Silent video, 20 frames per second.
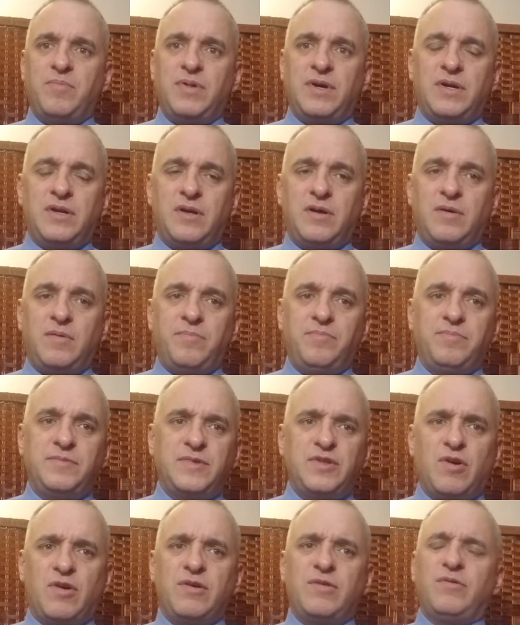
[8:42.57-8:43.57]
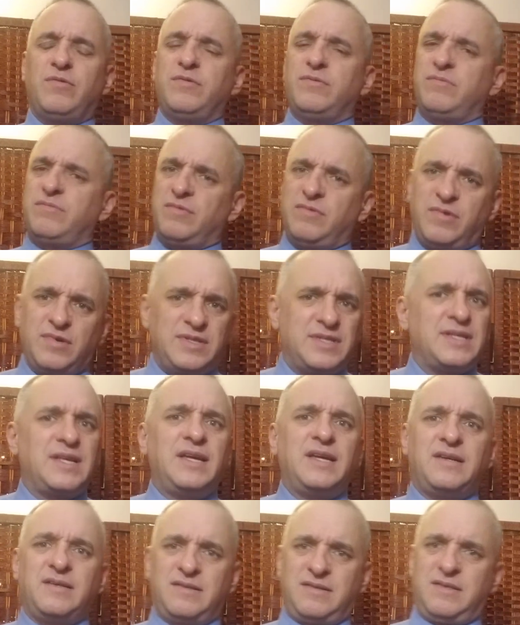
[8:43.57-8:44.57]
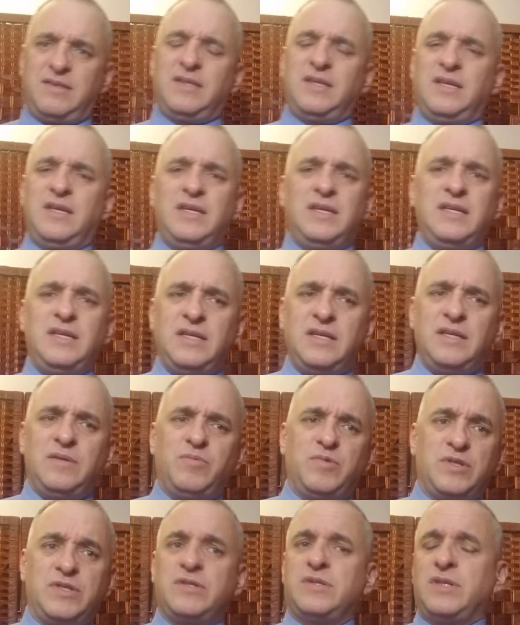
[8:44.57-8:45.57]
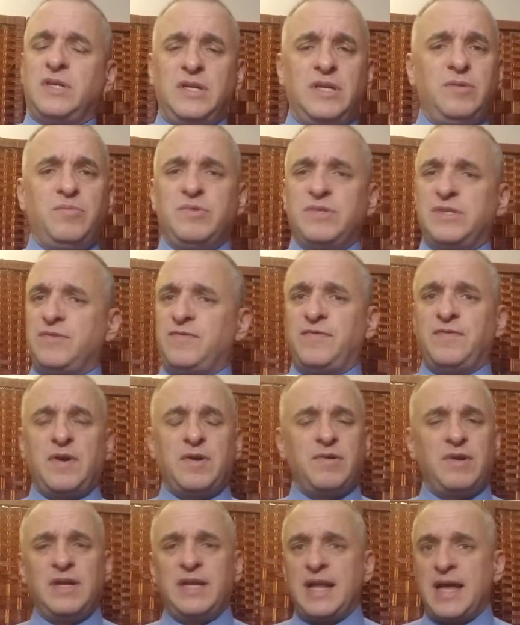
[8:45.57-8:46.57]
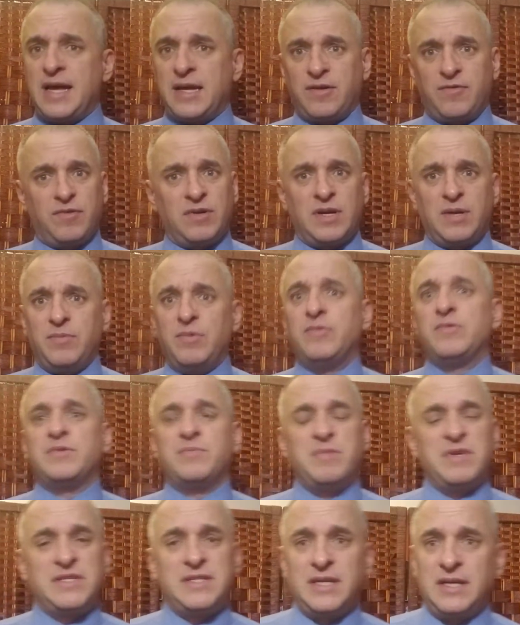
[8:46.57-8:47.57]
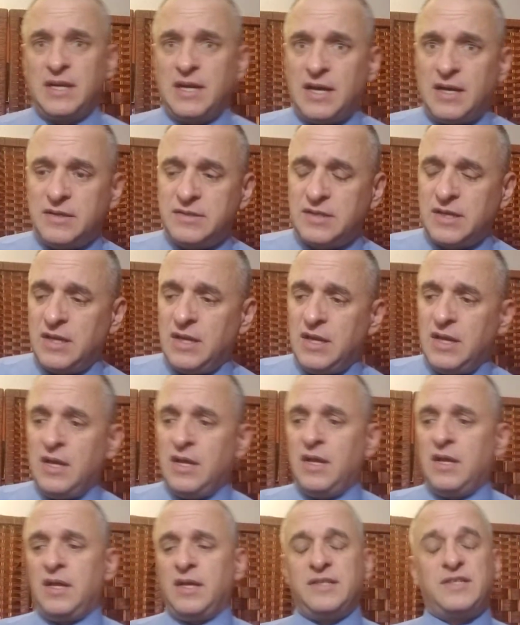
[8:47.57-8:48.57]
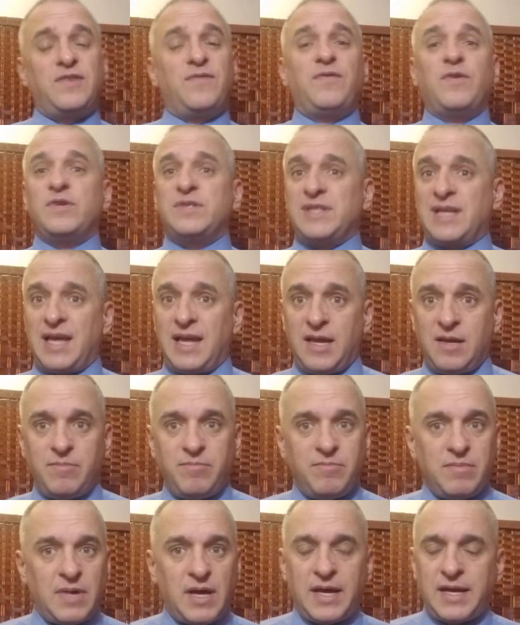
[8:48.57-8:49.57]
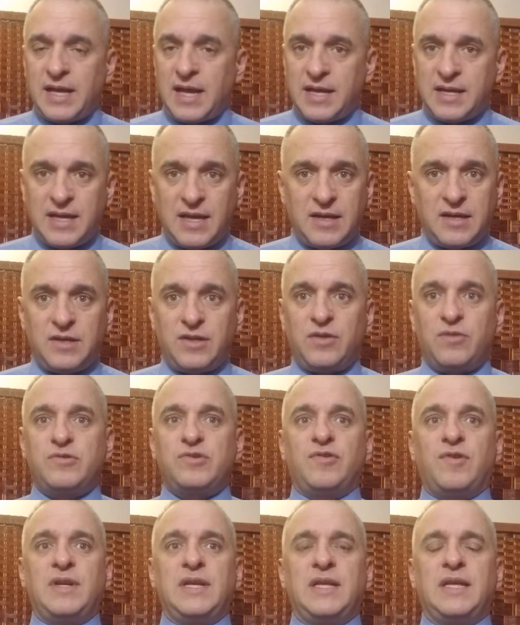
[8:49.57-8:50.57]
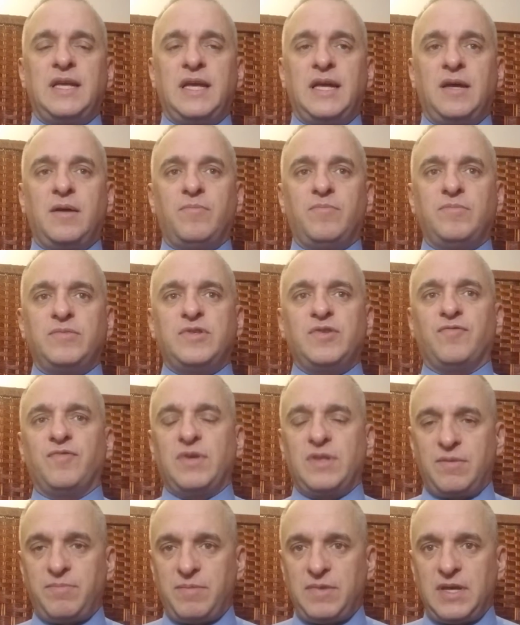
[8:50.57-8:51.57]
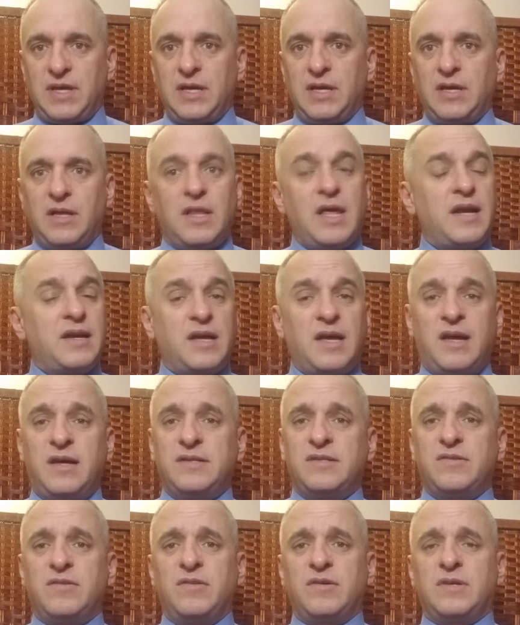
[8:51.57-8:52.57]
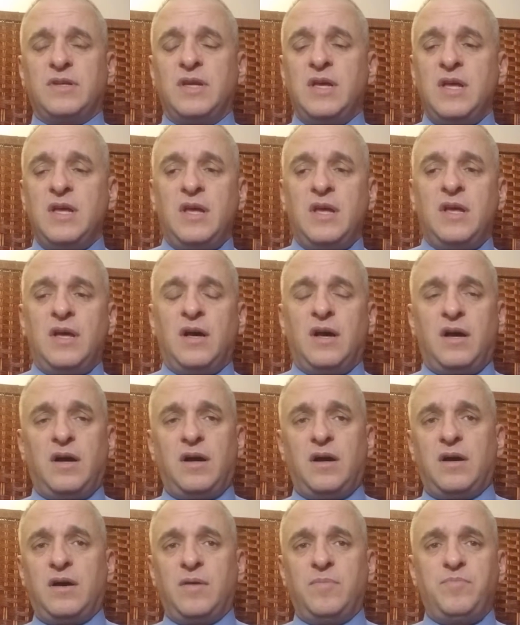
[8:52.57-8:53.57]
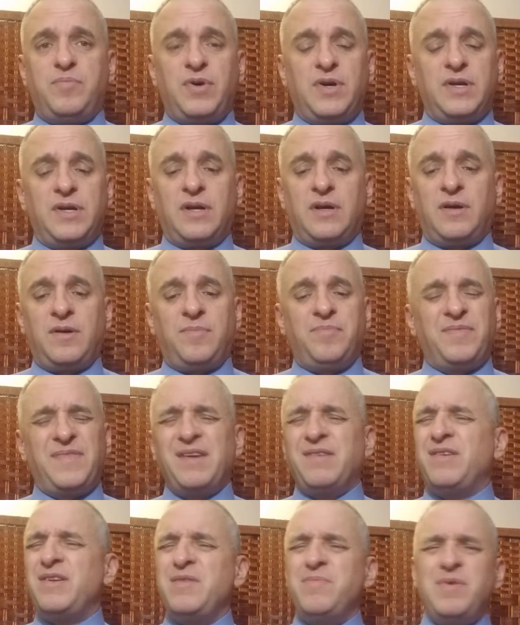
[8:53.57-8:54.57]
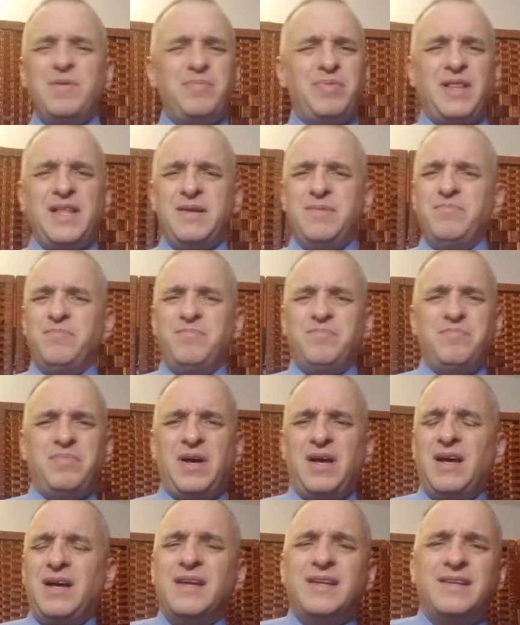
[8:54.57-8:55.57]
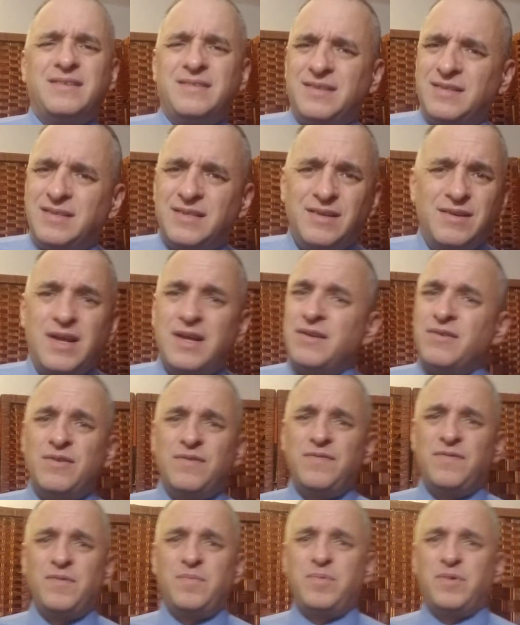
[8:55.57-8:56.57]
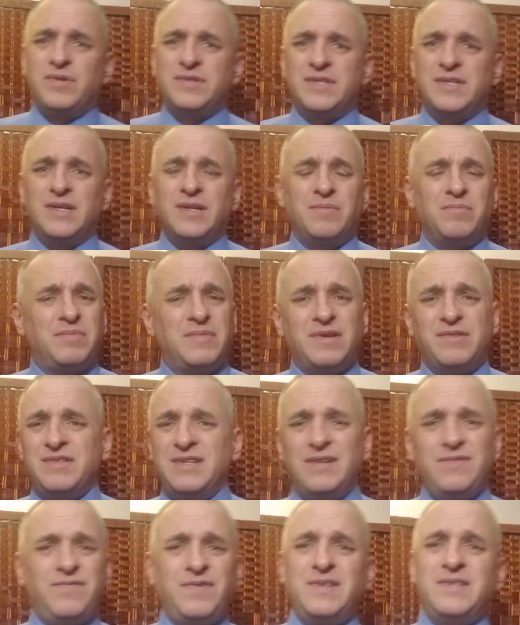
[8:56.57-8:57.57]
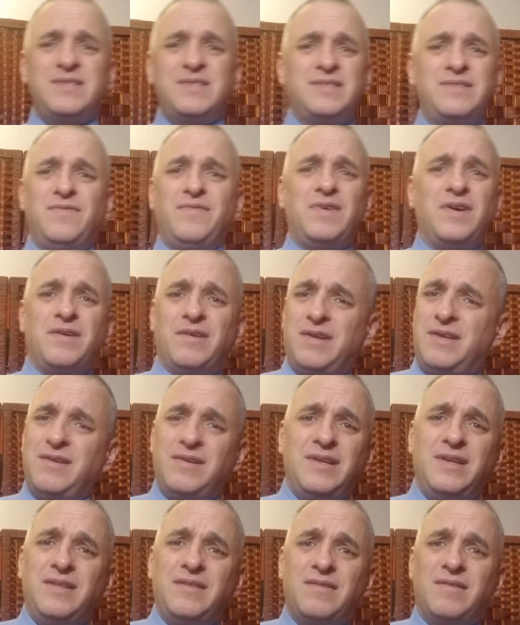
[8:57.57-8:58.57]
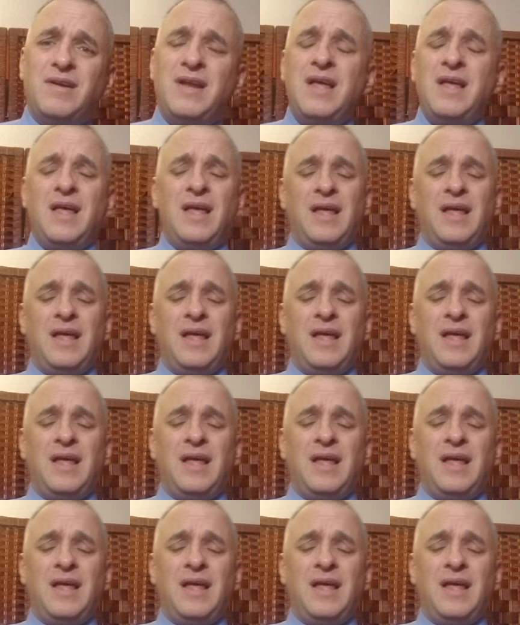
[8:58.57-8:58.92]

But Darnold looks like he was very inaccurate. He was missing guys. It's the first game. I get it. No training camp. It's a rhythm thing. A lot of guys looked. But they're going to be playing behind. They're not a good football team. Their defense isn't very good either.